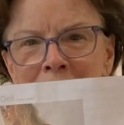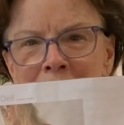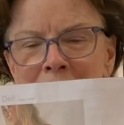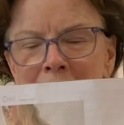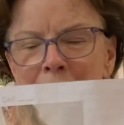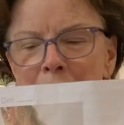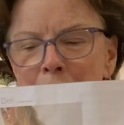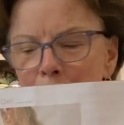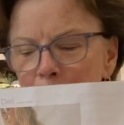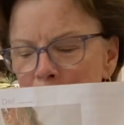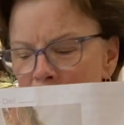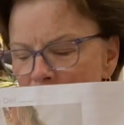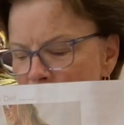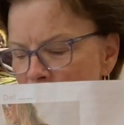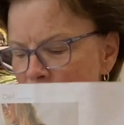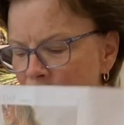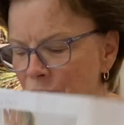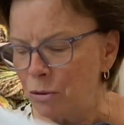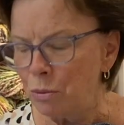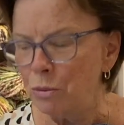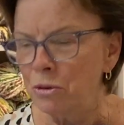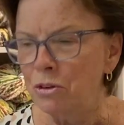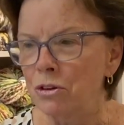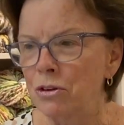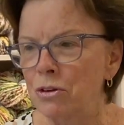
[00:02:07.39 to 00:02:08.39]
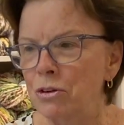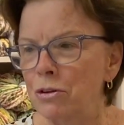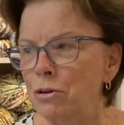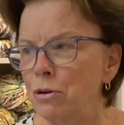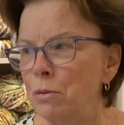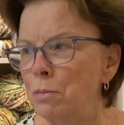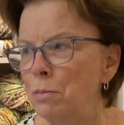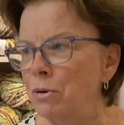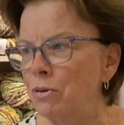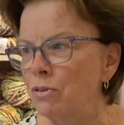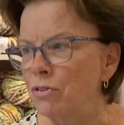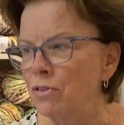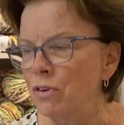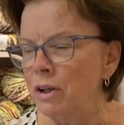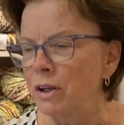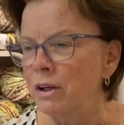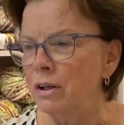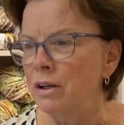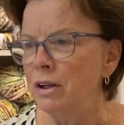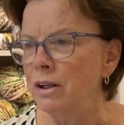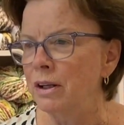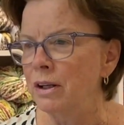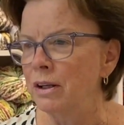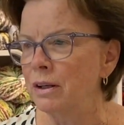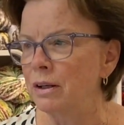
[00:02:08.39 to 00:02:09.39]
And this was a super fun
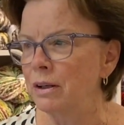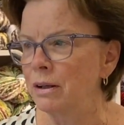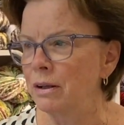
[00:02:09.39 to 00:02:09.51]
knit.